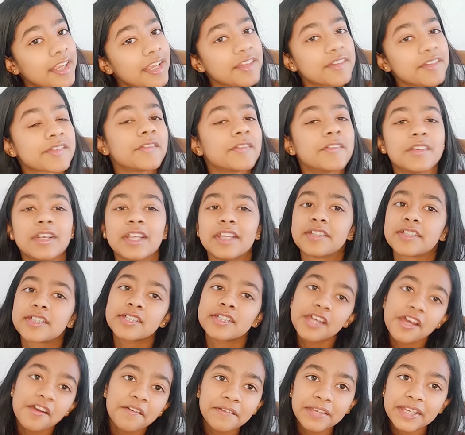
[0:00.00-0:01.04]
school it's
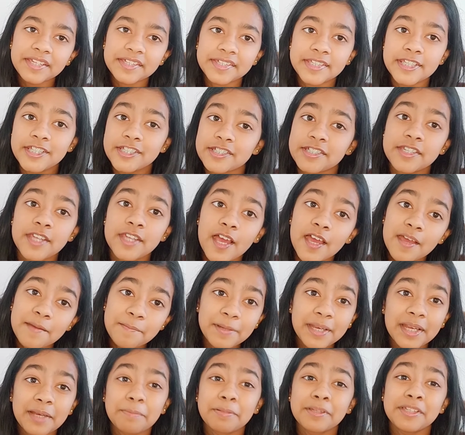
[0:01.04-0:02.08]
so easy just to open
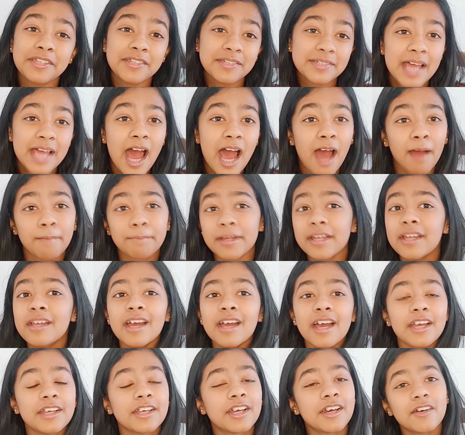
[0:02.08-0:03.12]
up a new tab
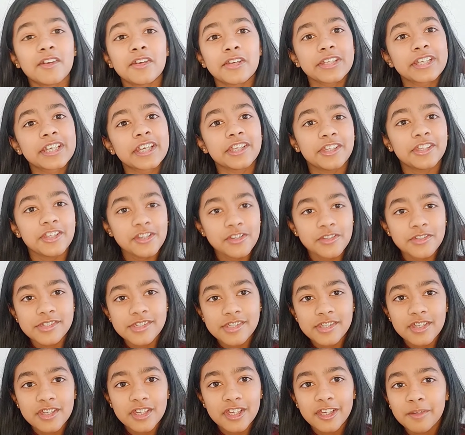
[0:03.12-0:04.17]
and go and look at
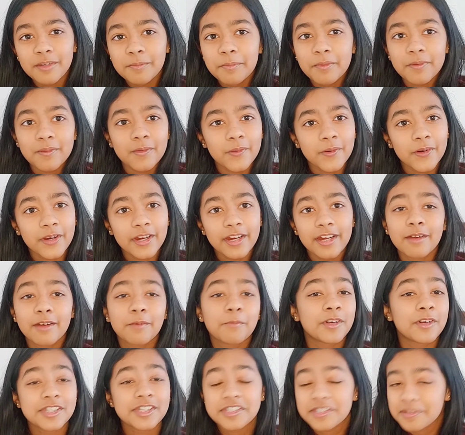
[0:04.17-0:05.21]
YouTube or
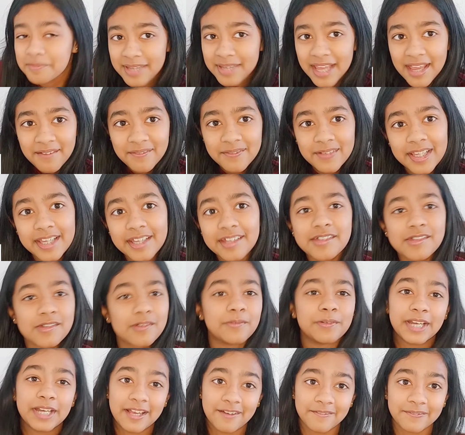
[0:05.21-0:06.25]
watch some Netflix or
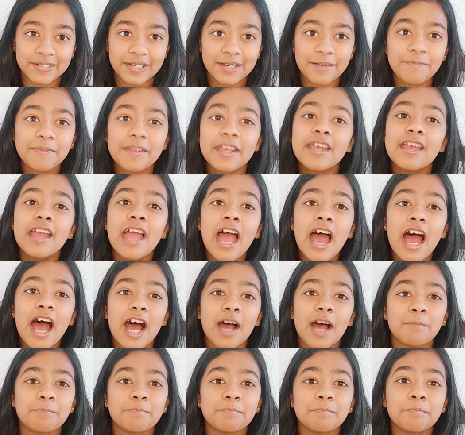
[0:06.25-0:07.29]
whatever.
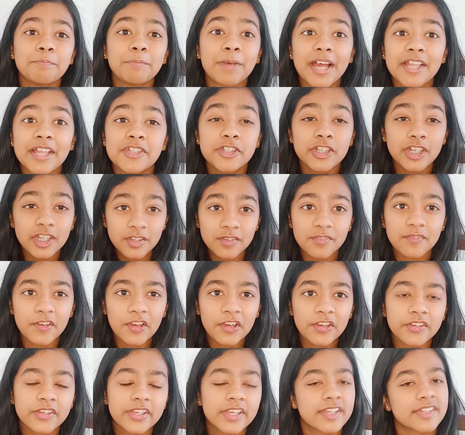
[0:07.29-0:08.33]
But Just
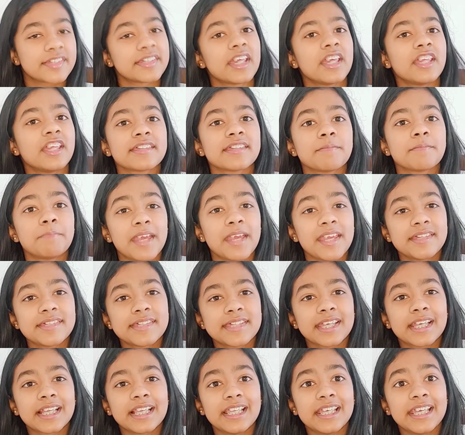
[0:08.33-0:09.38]
Focus is
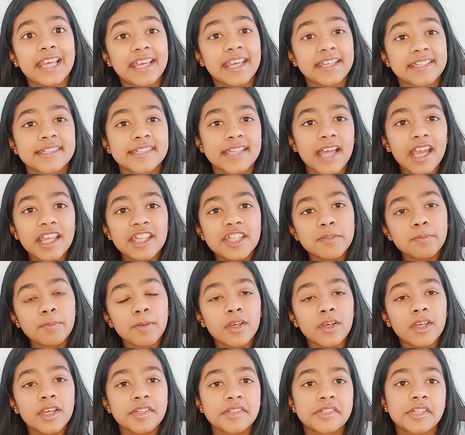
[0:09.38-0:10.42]
basically a sites
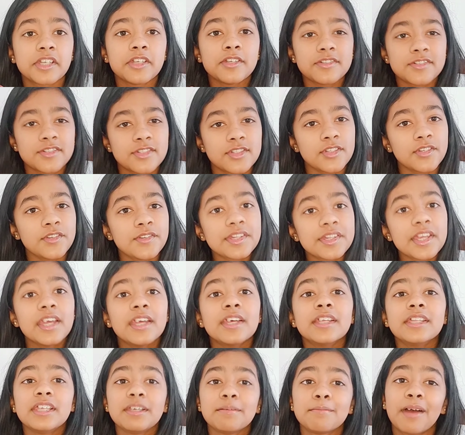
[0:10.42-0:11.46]
blocker, so you choose
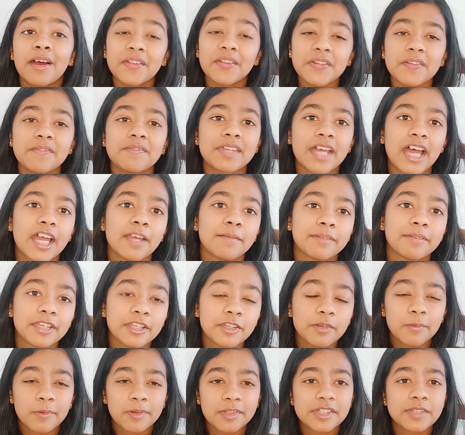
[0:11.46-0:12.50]
the amount of time that you
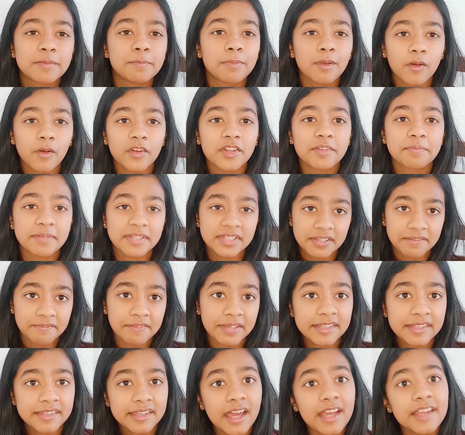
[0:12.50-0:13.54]
want to block specific
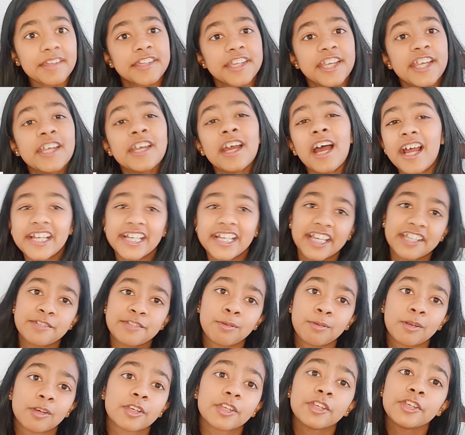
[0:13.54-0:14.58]
sites. I like to
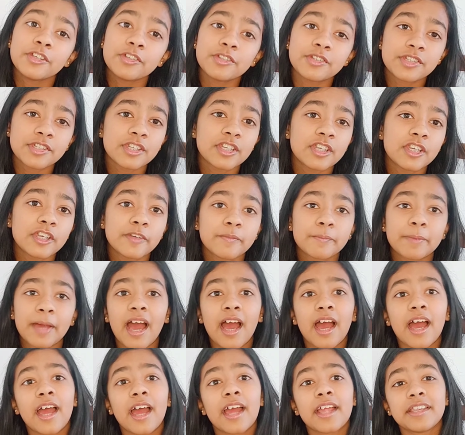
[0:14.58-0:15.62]
block YouTube
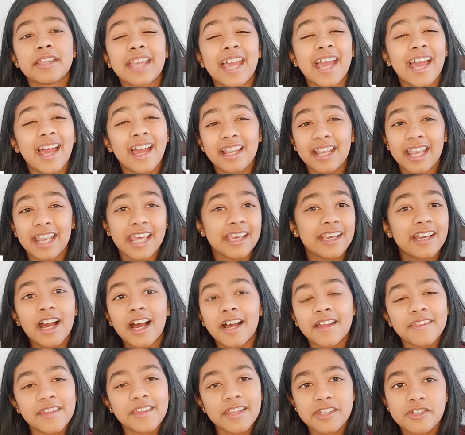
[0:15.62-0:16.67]
and like
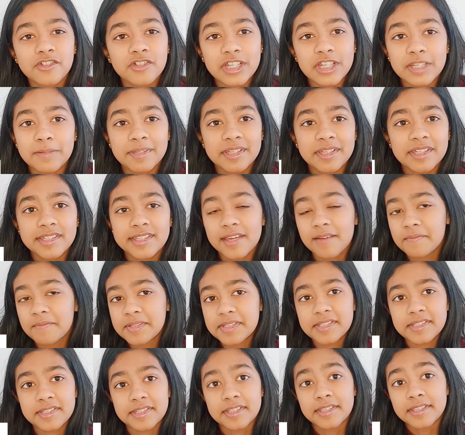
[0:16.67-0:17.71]
other streaming services
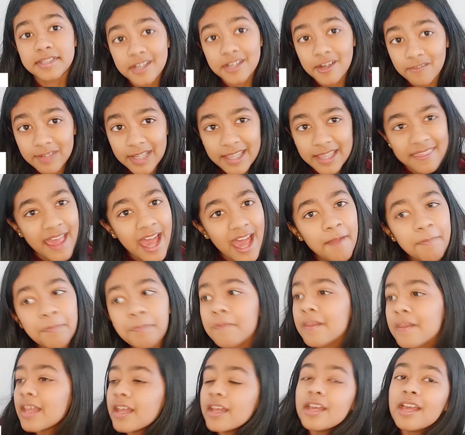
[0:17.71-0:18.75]
and stuff like that.
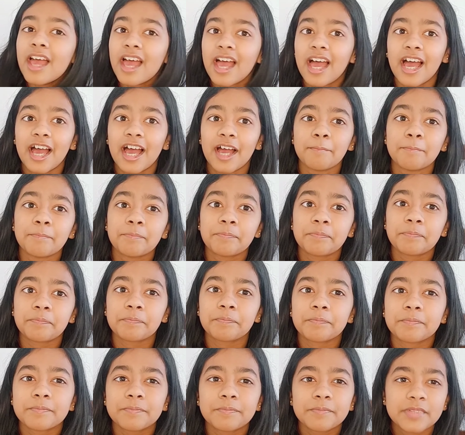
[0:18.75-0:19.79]

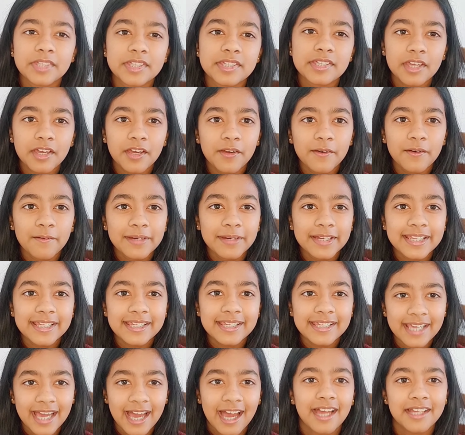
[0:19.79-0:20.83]
So
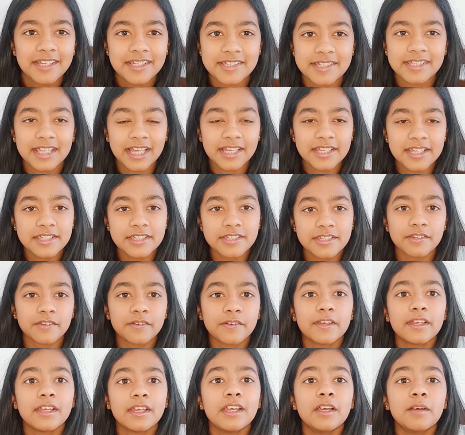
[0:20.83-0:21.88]
yeah, I just like to
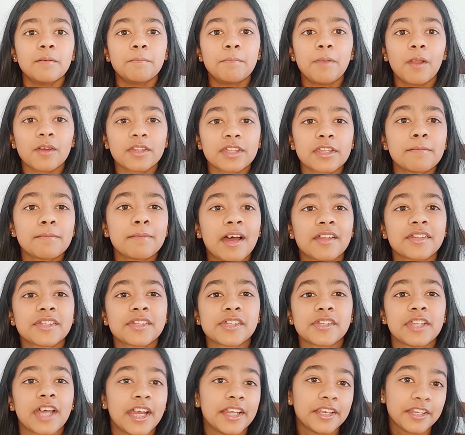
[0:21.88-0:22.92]
block them out so
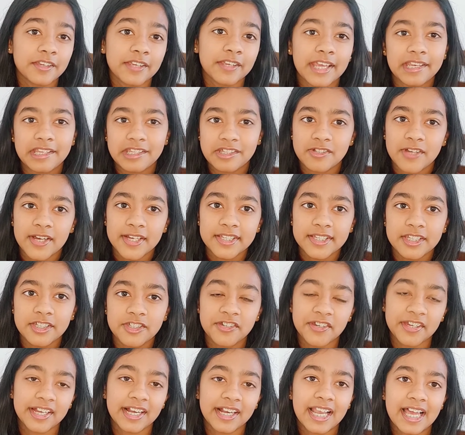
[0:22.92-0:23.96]
that I don't get distracted
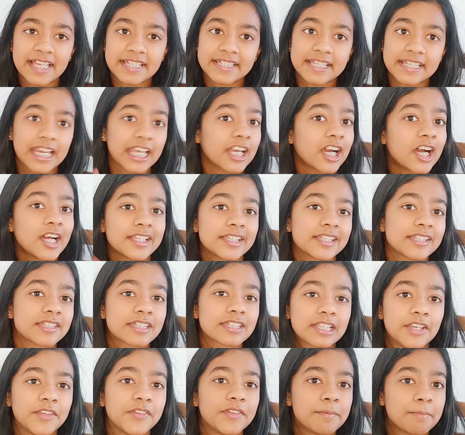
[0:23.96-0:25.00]
during class and I can't just
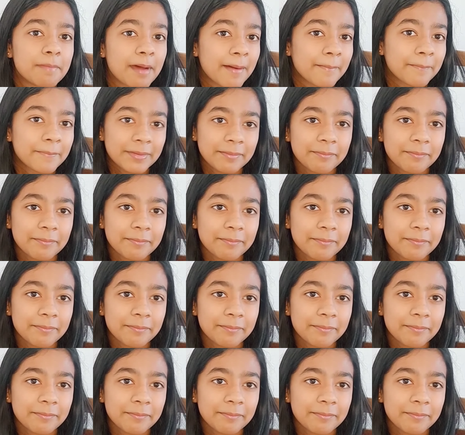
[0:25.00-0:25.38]
load them up.